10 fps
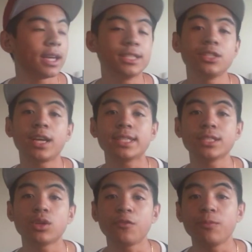As you guys
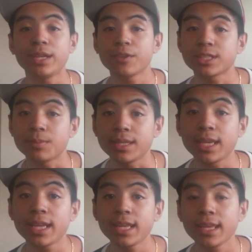know, if you've been here since the
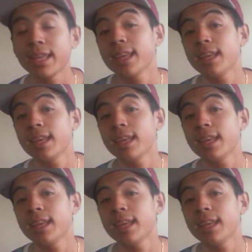beginning,